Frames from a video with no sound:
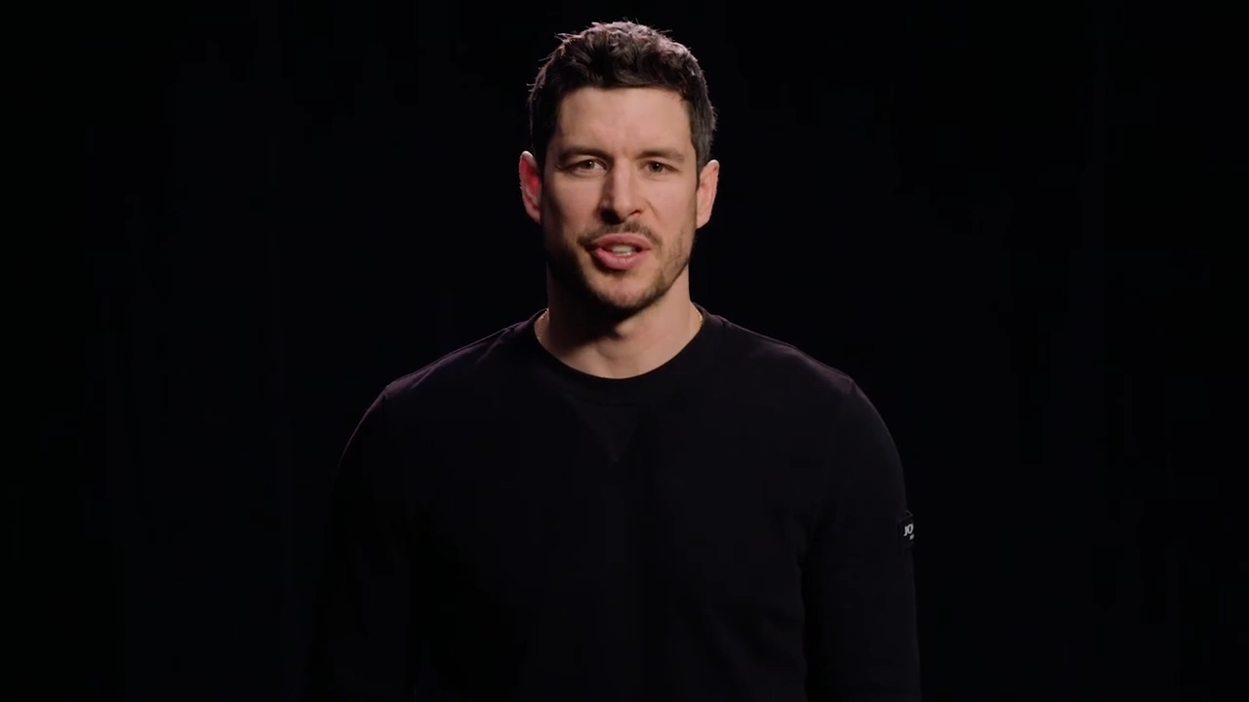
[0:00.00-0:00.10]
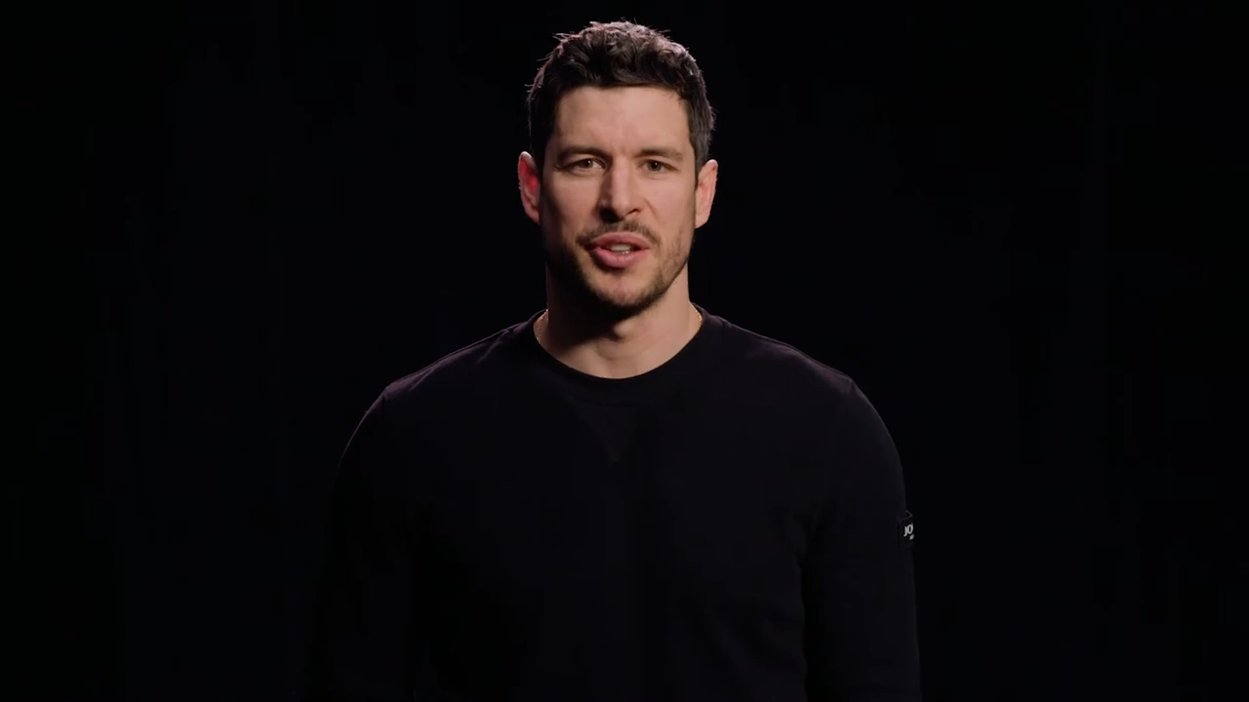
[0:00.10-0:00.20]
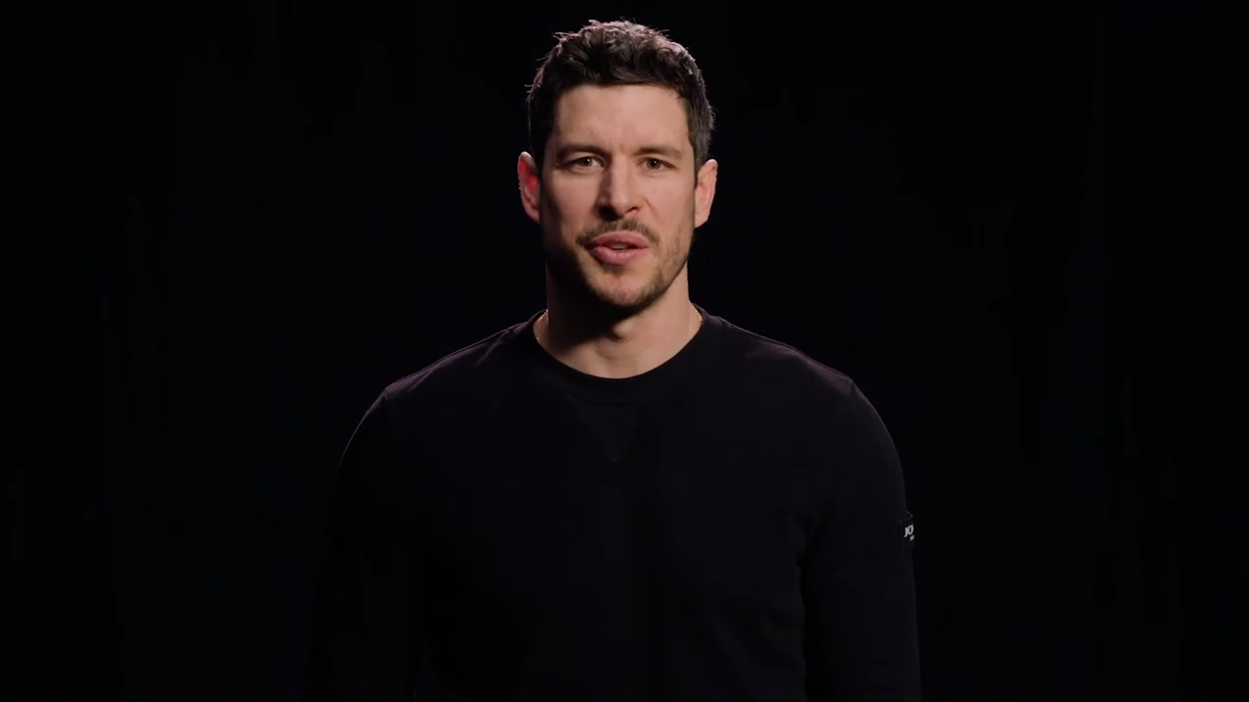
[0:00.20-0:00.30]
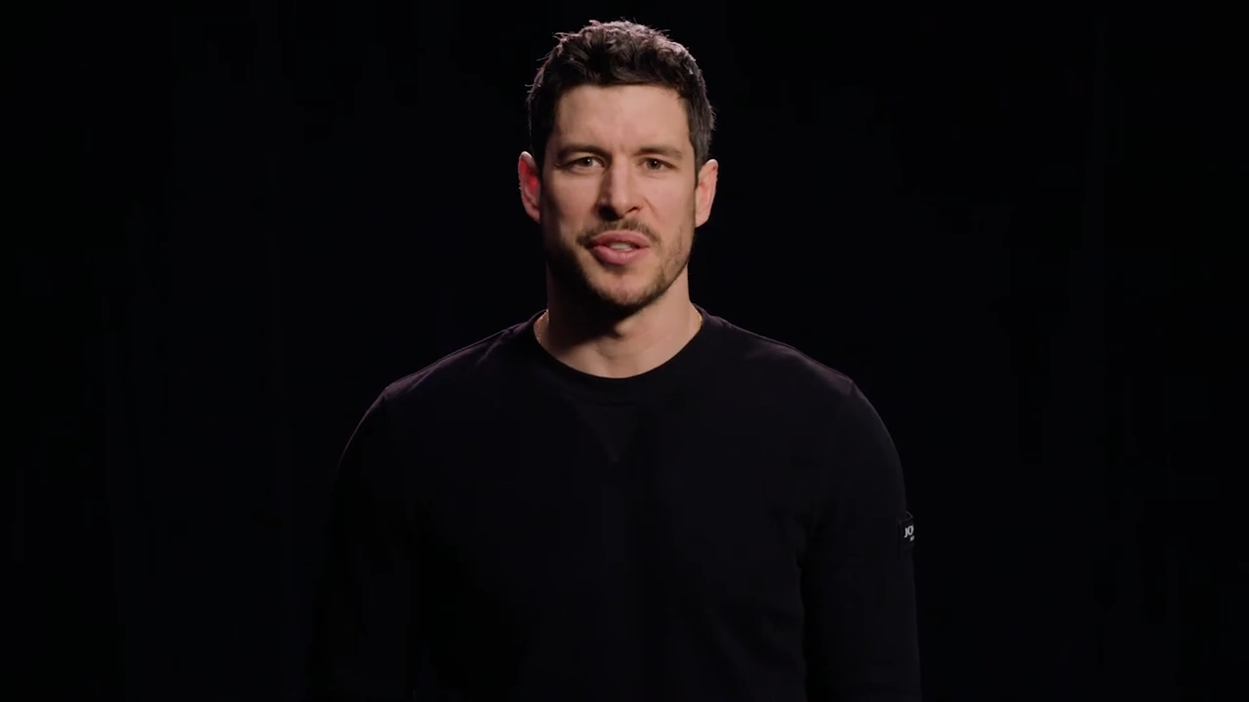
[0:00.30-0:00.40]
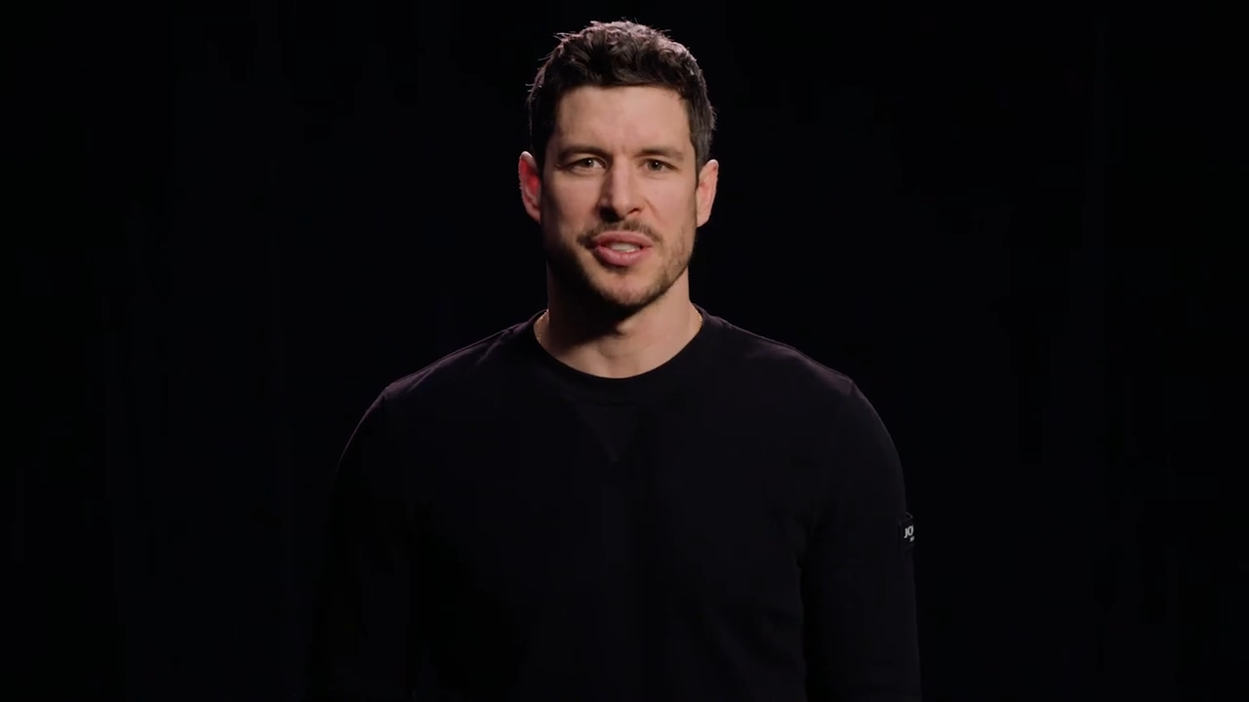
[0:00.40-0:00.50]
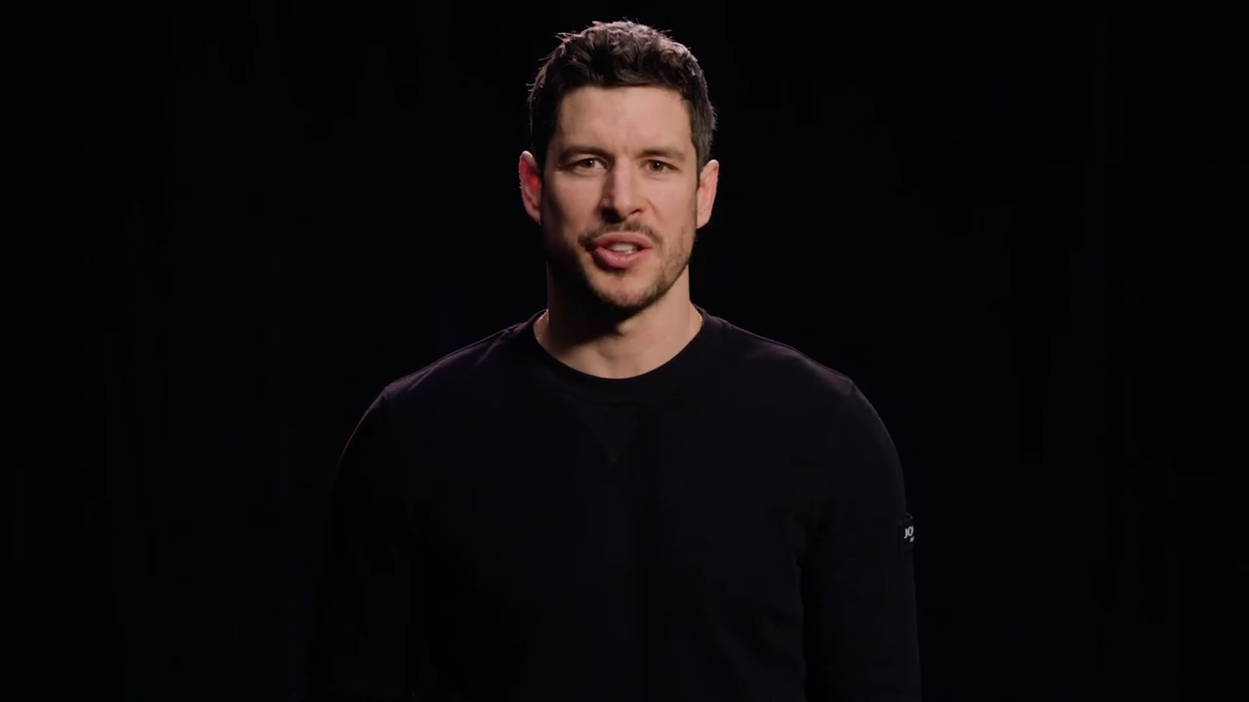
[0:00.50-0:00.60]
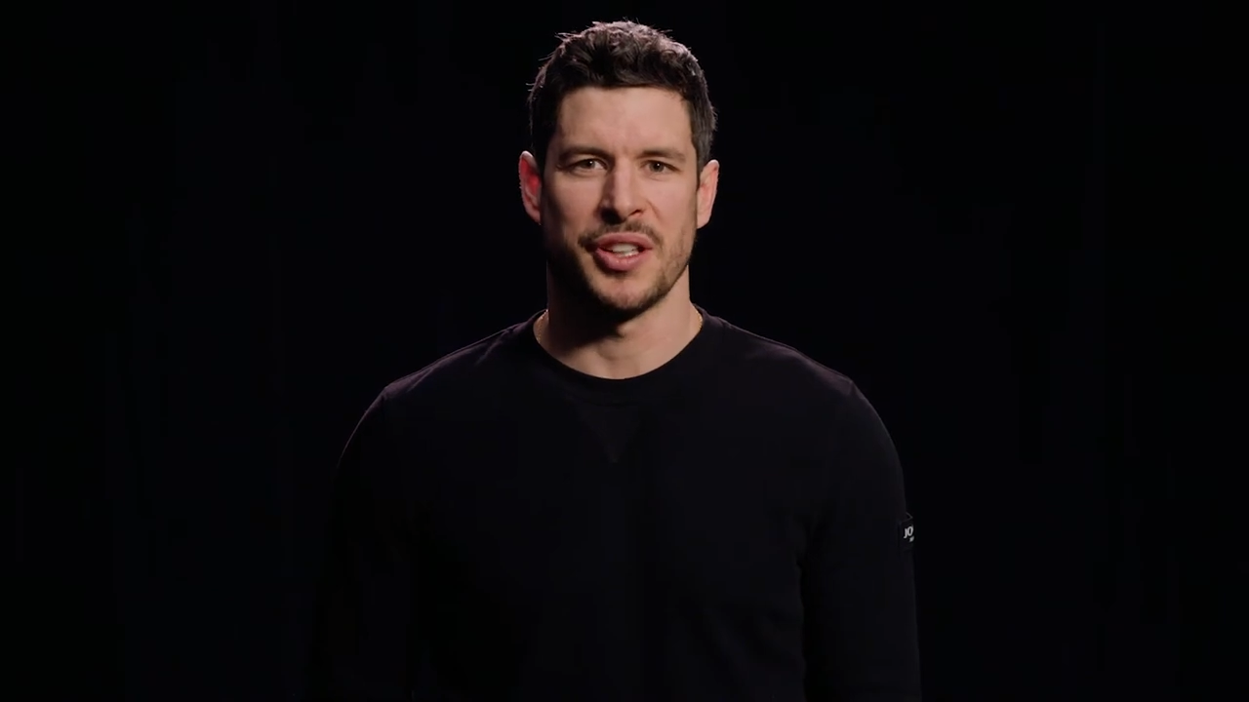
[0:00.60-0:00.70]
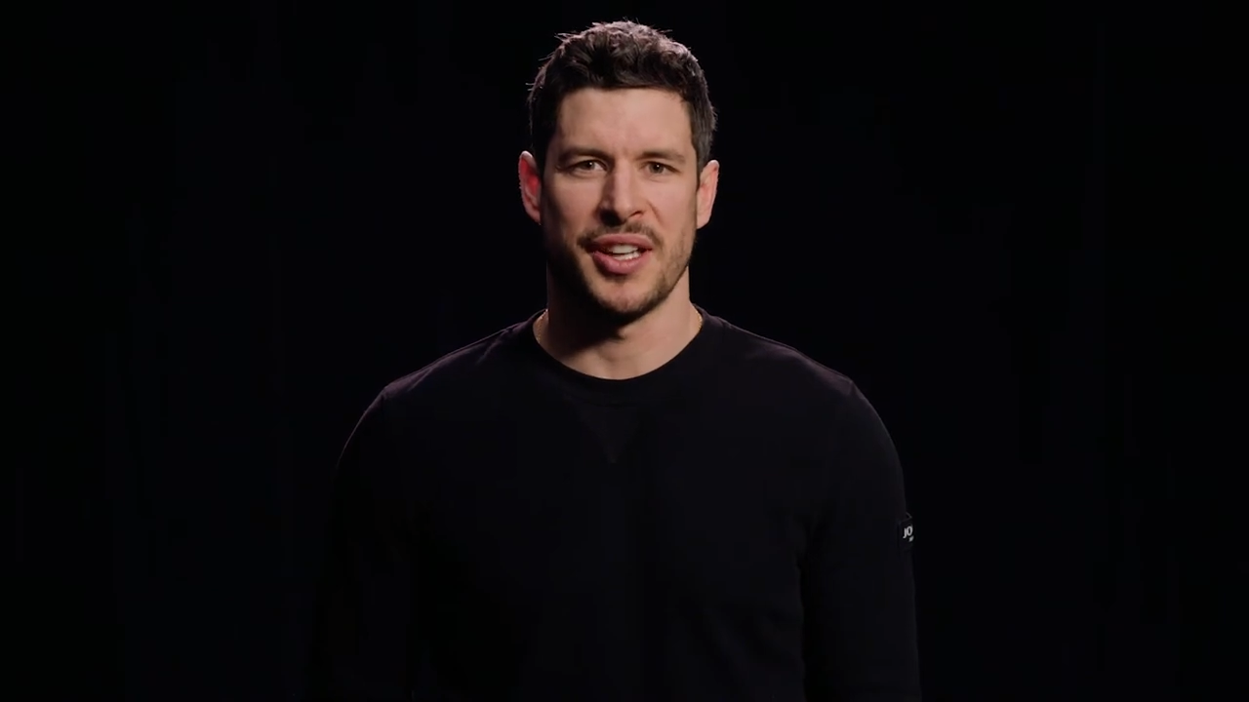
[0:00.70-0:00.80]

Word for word: Claude is looking